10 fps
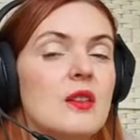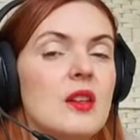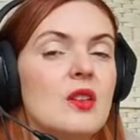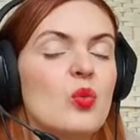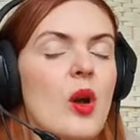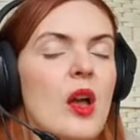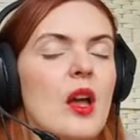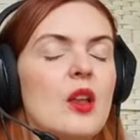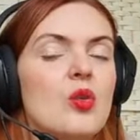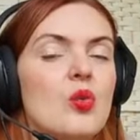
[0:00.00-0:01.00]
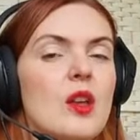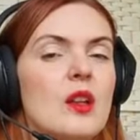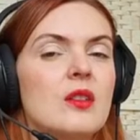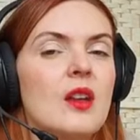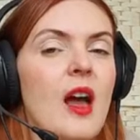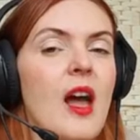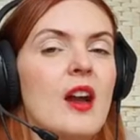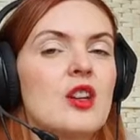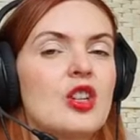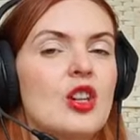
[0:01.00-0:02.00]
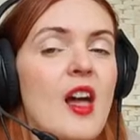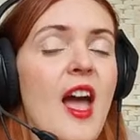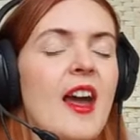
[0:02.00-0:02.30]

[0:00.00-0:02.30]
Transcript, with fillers: That's where you get actual